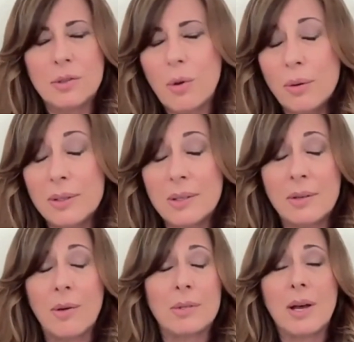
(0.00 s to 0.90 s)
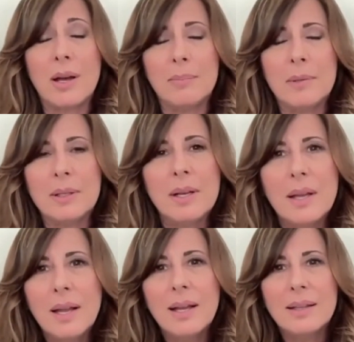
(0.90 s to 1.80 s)
soul doesn't know time.
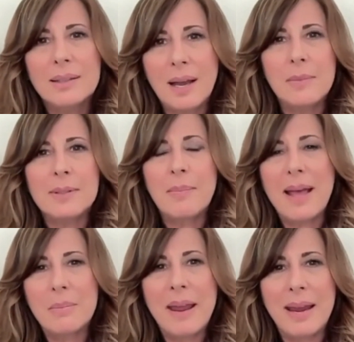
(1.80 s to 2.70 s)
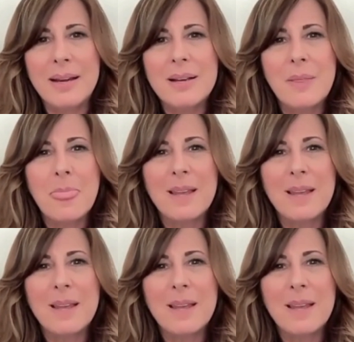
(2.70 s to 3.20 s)
Time is man-made.